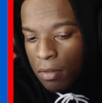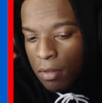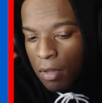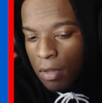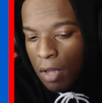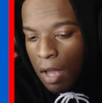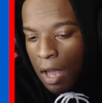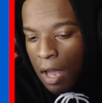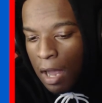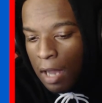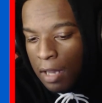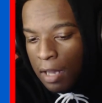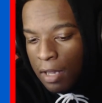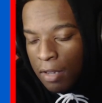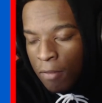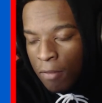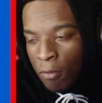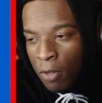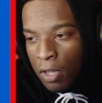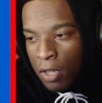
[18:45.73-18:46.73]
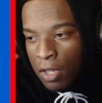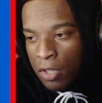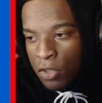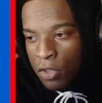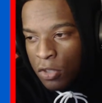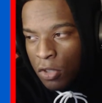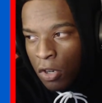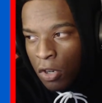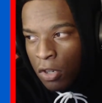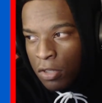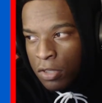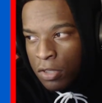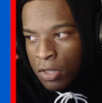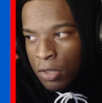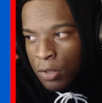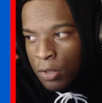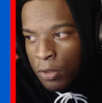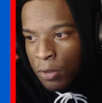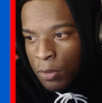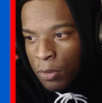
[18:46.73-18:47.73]
I can really start
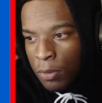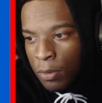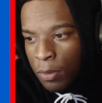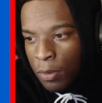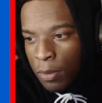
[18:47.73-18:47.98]
to